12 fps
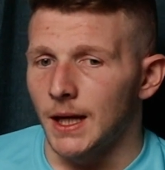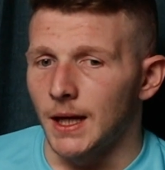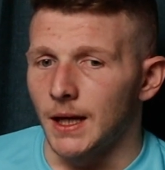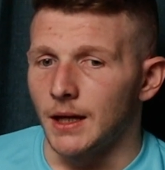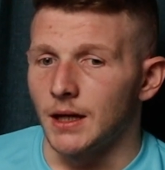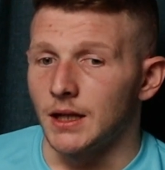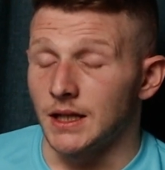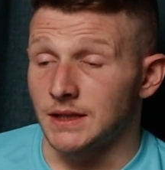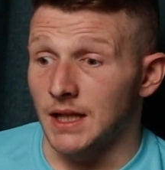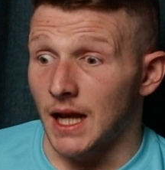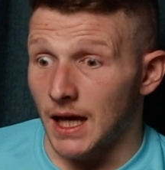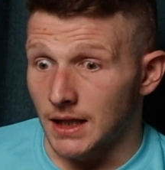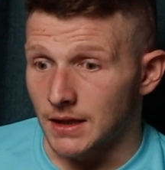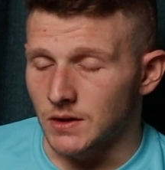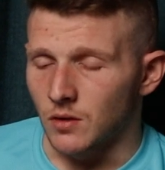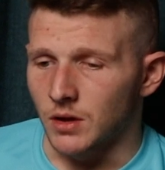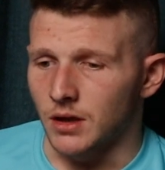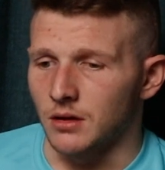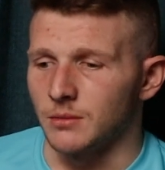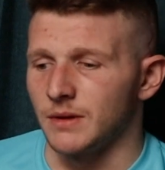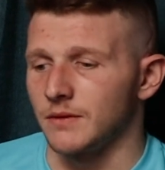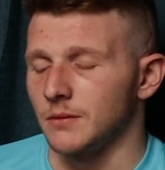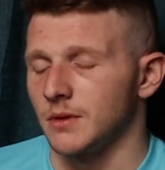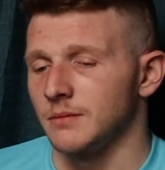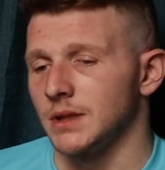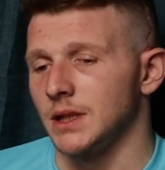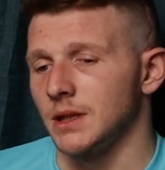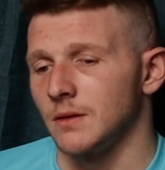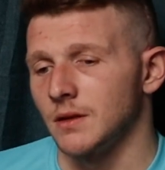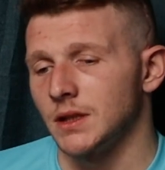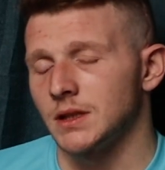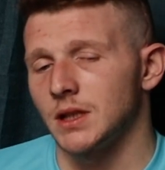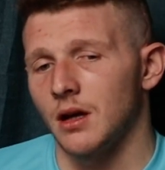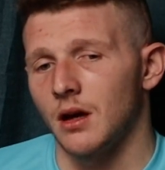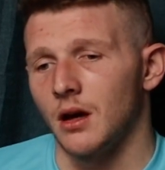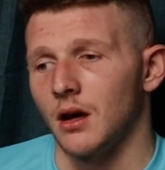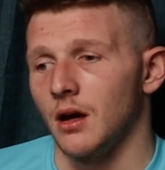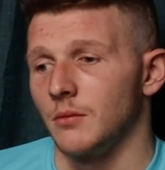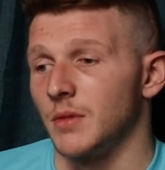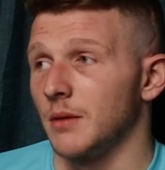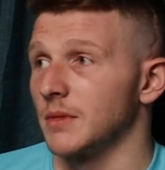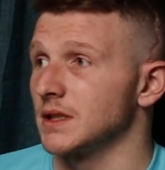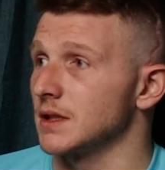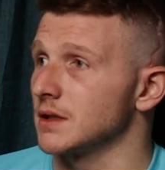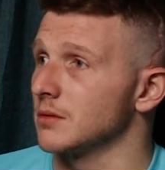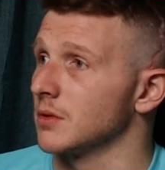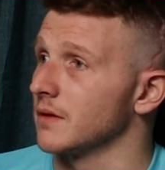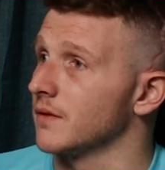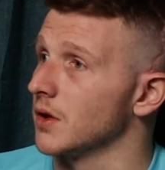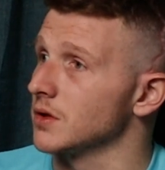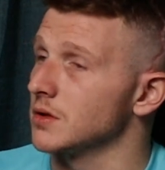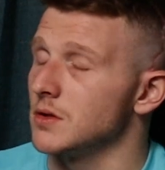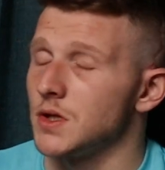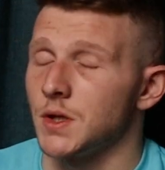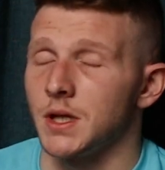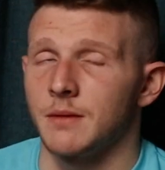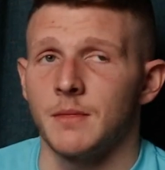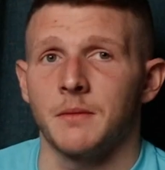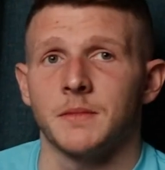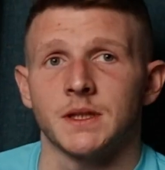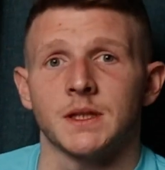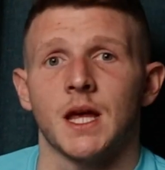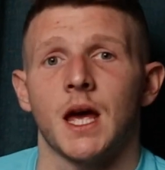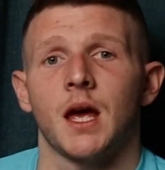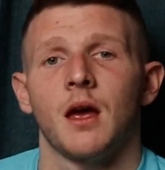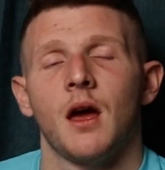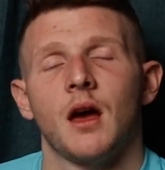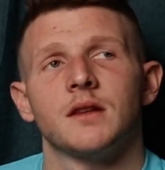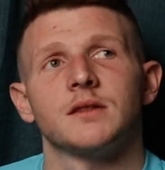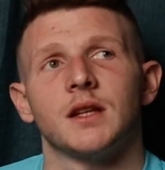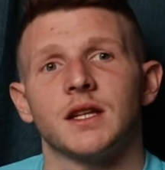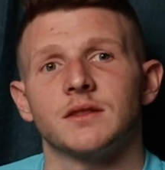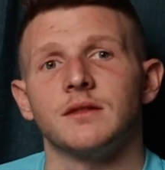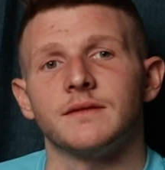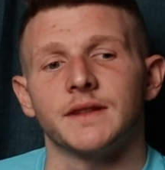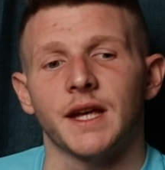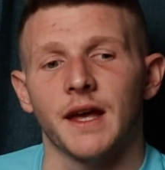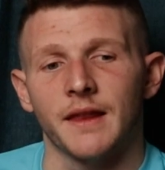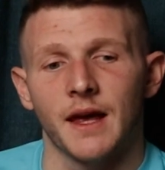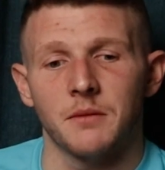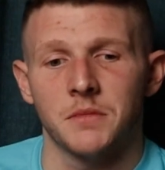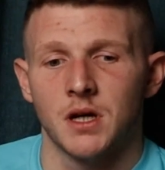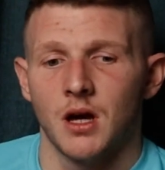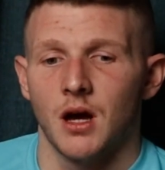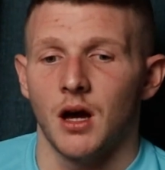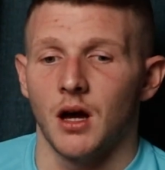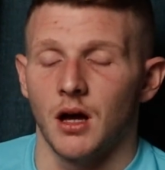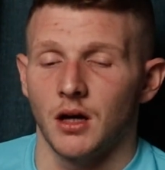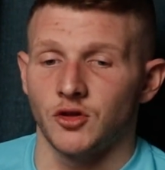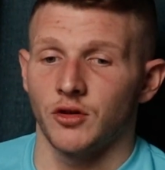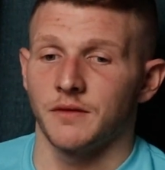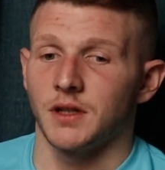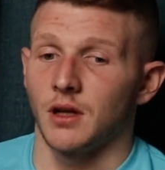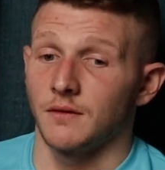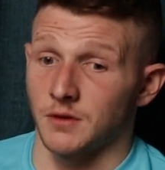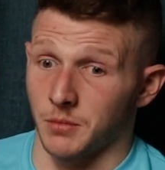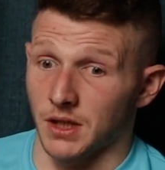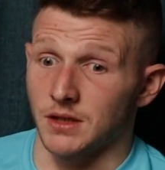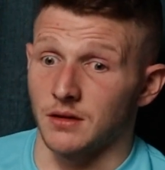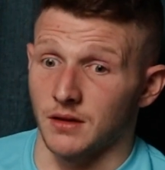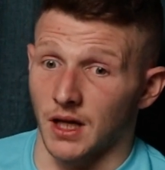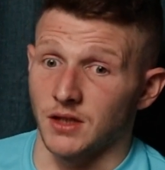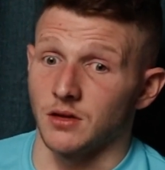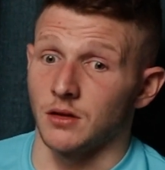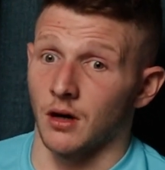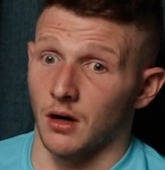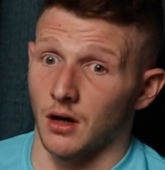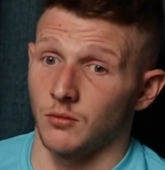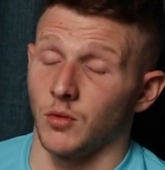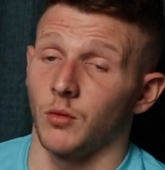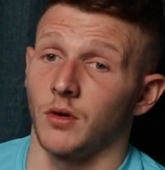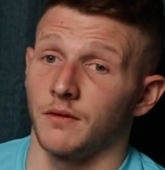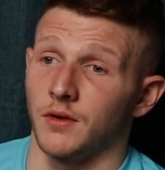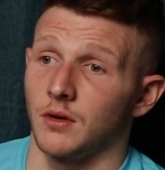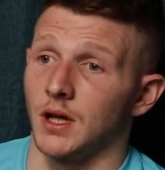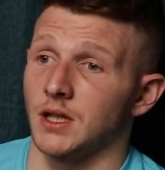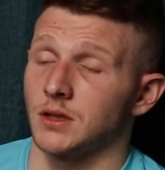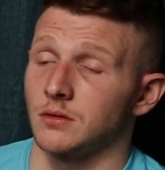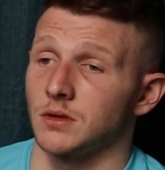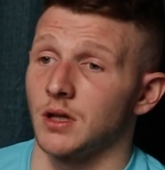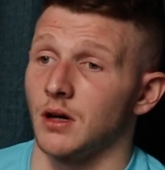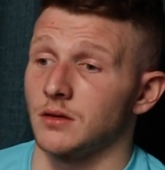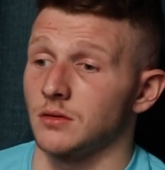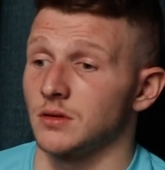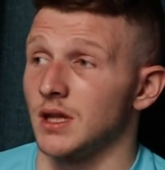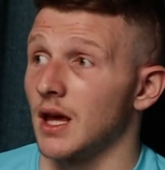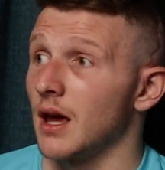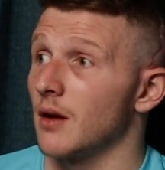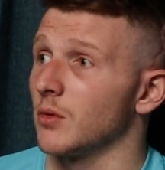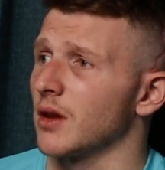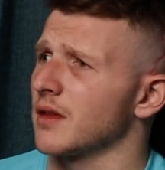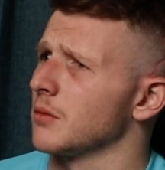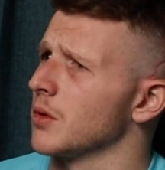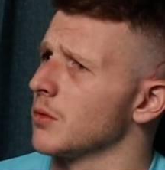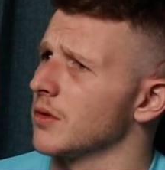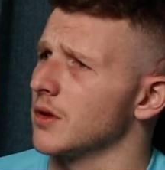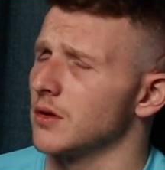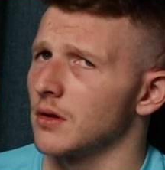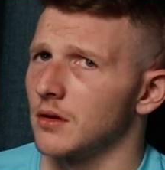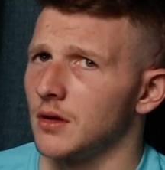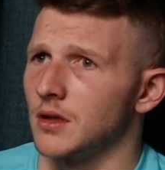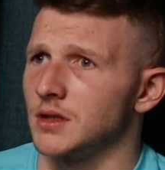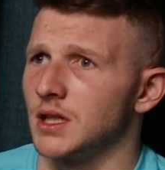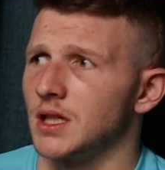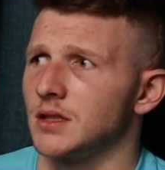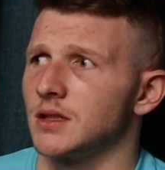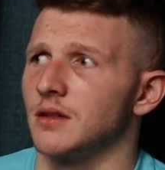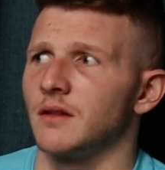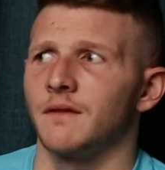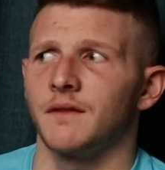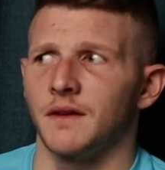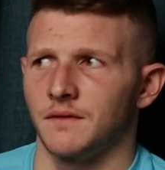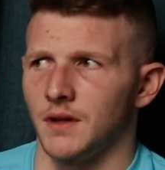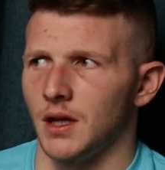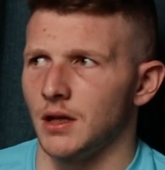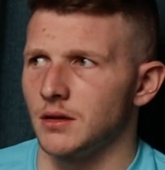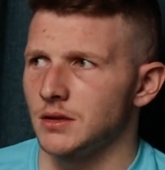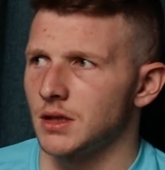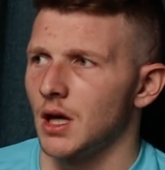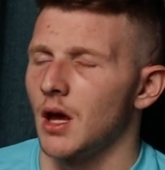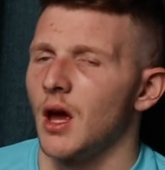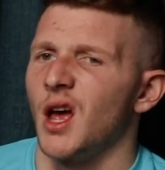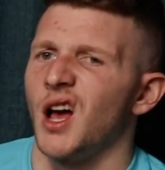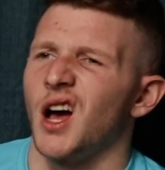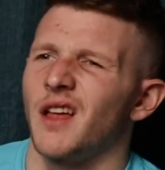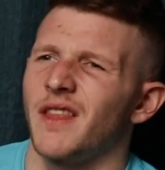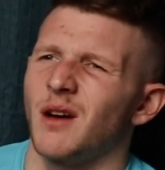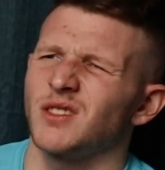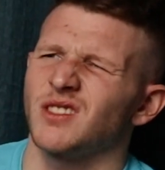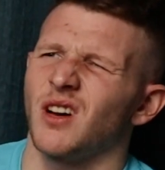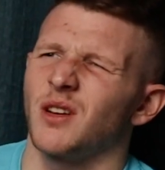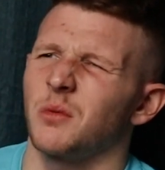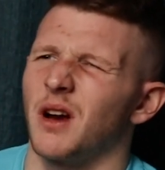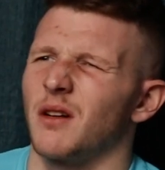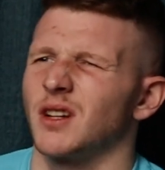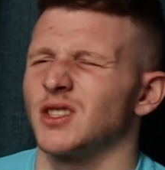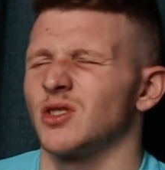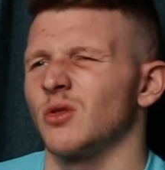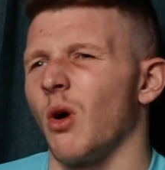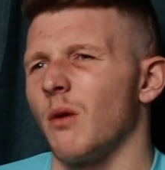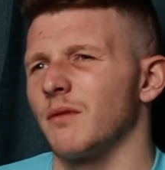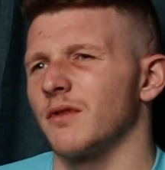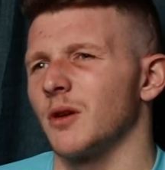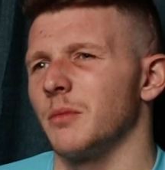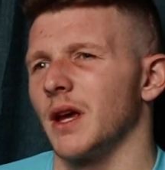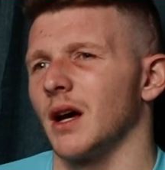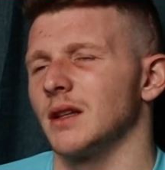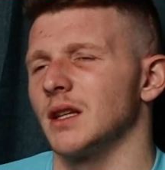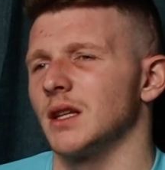Leicester Ladies Hockey Club, if I'm completely honest. Me and my sister were the first 2 junior members there, so let's not forget them. Drifted over to Beeston at the age of 9. We won a few national titles there. I think we won the under-13s, the under-15s, and that was kind of where I stopped for a bit.